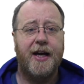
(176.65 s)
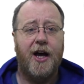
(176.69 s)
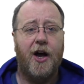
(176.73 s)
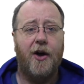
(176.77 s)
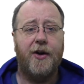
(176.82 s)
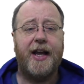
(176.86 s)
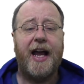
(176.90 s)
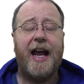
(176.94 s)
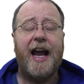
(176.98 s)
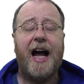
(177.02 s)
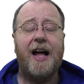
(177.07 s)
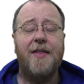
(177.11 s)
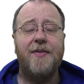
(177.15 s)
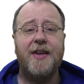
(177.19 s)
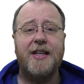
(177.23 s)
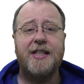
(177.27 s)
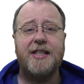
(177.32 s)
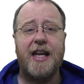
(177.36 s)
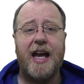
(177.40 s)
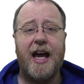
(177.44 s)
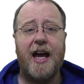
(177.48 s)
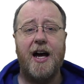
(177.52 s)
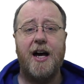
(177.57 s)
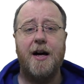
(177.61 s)
Okay, and
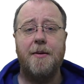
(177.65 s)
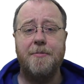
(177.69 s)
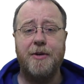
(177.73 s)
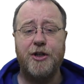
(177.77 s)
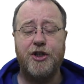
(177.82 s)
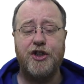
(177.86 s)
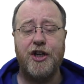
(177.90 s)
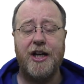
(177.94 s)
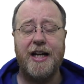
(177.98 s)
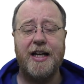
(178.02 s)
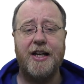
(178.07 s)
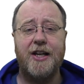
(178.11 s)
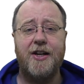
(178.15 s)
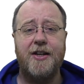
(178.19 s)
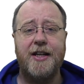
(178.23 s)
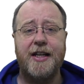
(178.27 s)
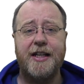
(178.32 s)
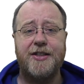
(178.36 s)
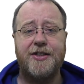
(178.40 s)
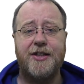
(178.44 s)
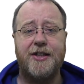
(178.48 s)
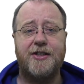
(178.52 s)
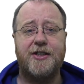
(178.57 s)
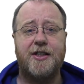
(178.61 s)
this machine
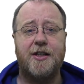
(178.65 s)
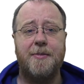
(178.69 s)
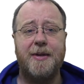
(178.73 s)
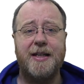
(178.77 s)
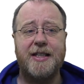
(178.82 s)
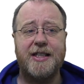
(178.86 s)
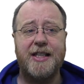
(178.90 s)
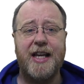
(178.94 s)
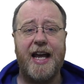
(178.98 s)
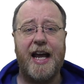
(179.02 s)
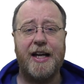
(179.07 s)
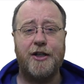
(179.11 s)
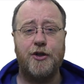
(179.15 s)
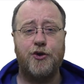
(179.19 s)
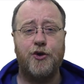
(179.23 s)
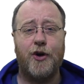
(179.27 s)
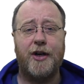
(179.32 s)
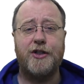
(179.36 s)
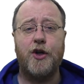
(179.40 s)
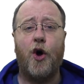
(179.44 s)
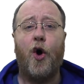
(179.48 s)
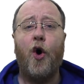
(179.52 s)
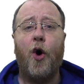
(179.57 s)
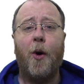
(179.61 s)
learning system is there to try
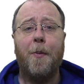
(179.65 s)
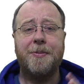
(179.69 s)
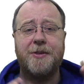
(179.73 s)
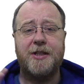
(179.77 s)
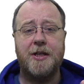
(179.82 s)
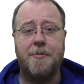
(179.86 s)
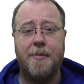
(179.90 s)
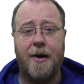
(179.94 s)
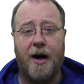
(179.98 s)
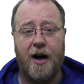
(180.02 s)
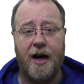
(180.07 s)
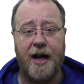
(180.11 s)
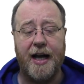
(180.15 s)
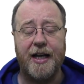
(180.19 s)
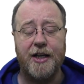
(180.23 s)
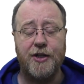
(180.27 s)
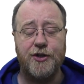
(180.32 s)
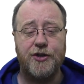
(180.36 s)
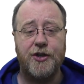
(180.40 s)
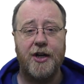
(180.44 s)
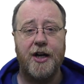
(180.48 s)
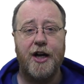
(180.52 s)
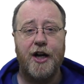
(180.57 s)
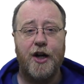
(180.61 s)
to
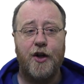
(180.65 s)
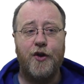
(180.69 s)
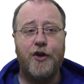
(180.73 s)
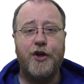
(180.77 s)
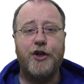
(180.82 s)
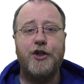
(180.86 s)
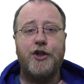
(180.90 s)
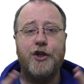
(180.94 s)
optimize the